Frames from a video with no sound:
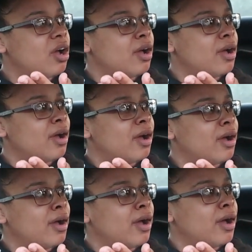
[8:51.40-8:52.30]

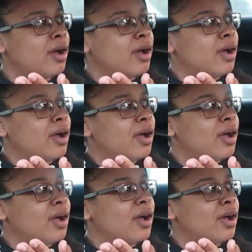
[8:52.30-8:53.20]

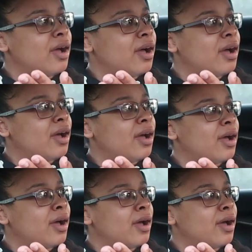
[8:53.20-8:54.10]

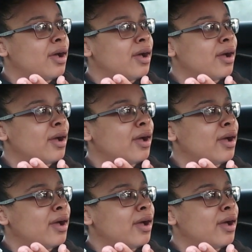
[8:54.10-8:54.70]
(not speaking)